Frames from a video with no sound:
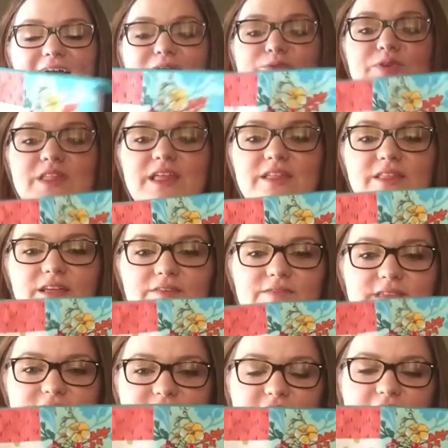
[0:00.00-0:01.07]
I really love
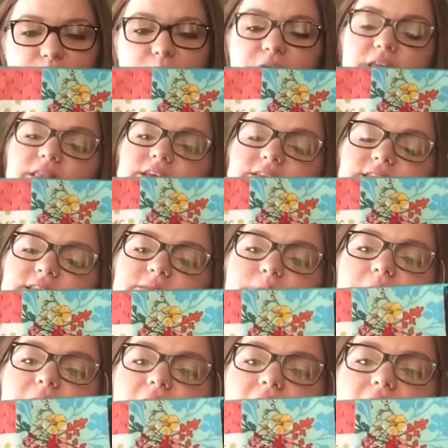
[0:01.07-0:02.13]
this fabric. This is
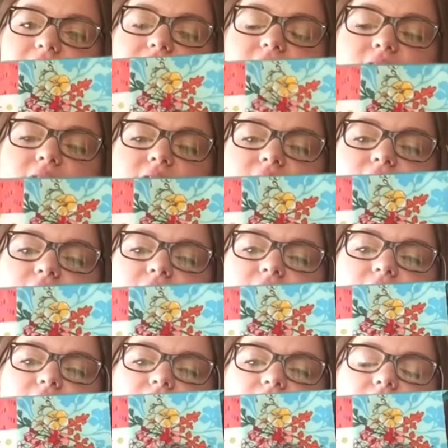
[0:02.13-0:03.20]
by
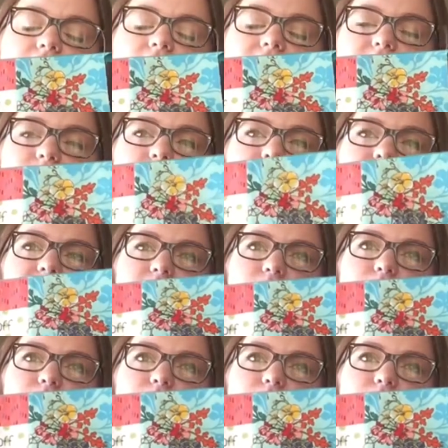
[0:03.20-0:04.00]
Anna Maria